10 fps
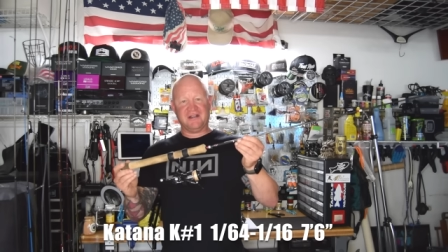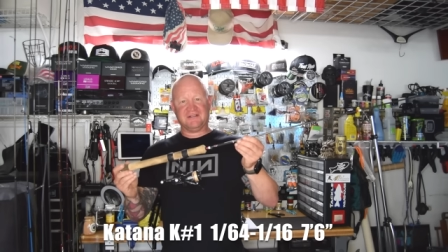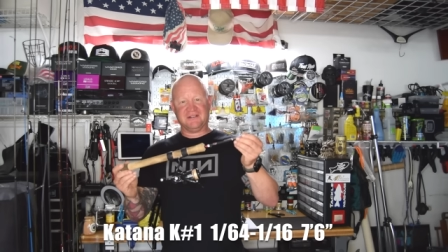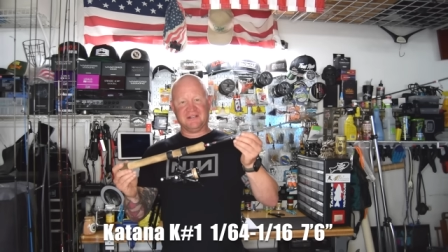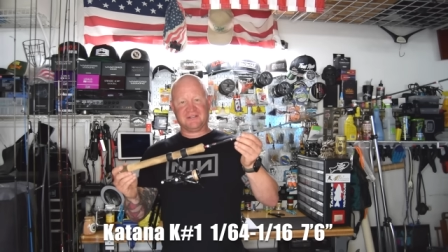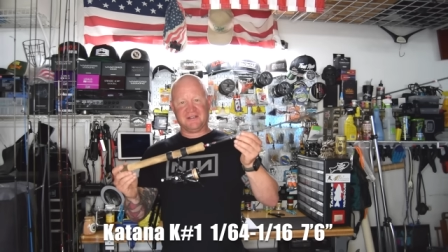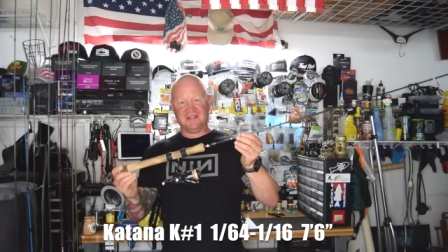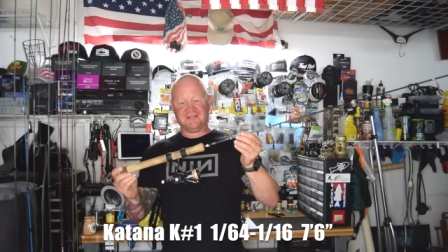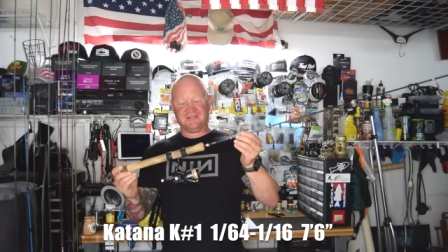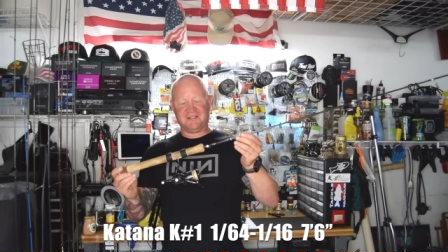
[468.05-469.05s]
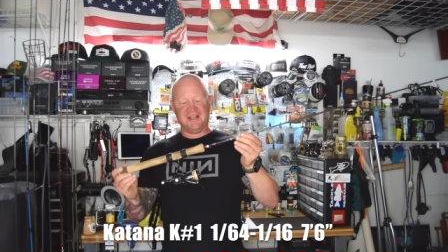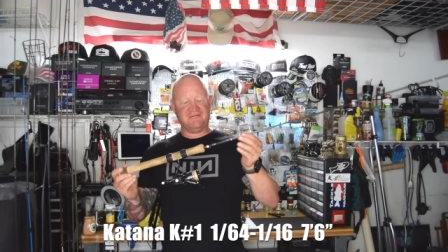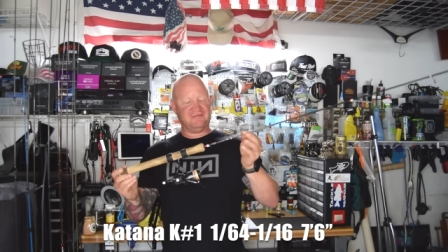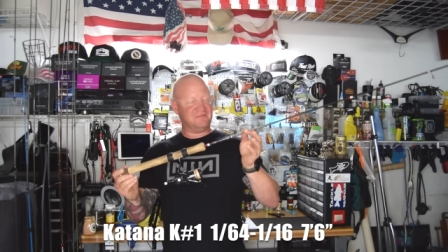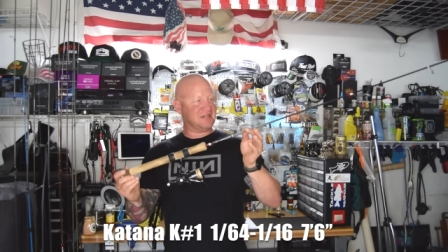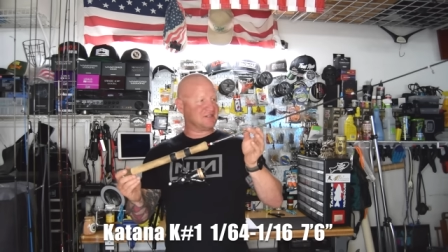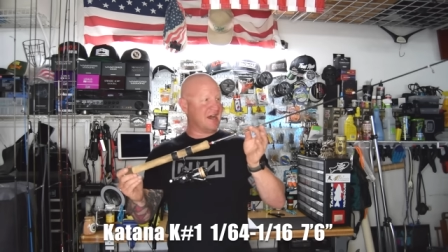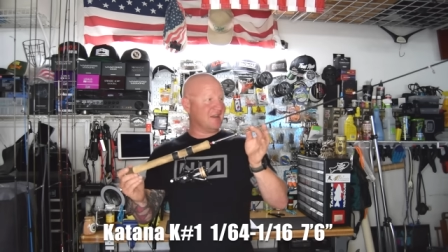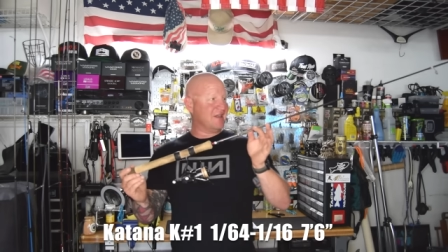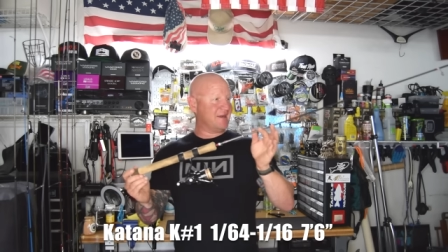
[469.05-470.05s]
It's stiff, but it's
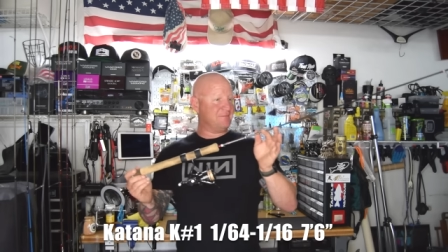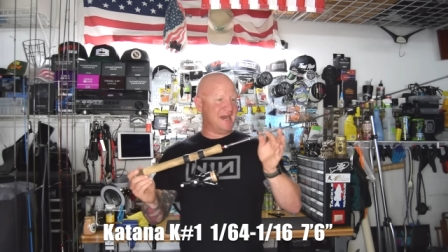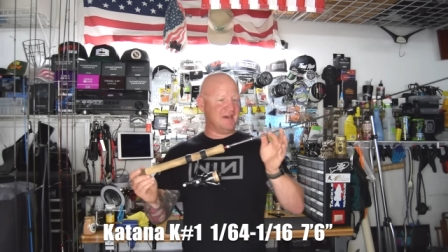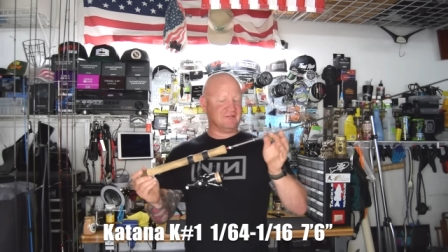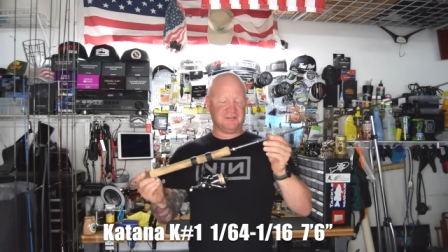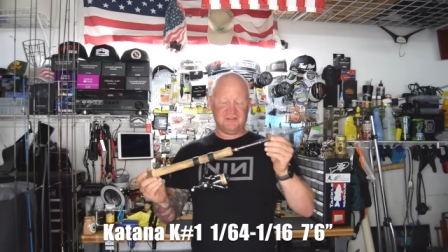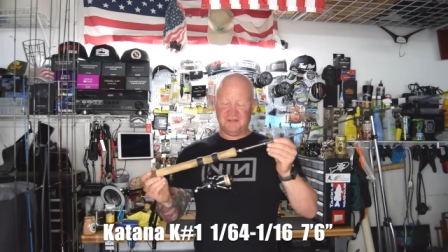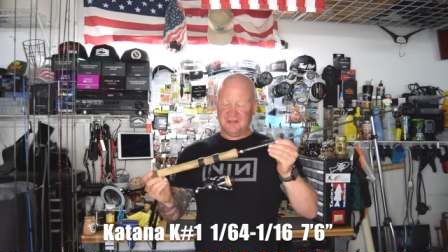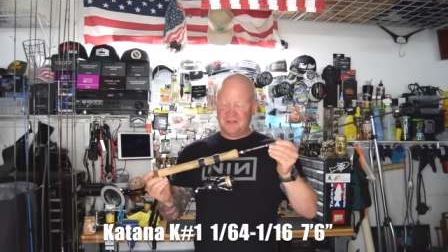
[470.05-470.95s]
got a lot of bounce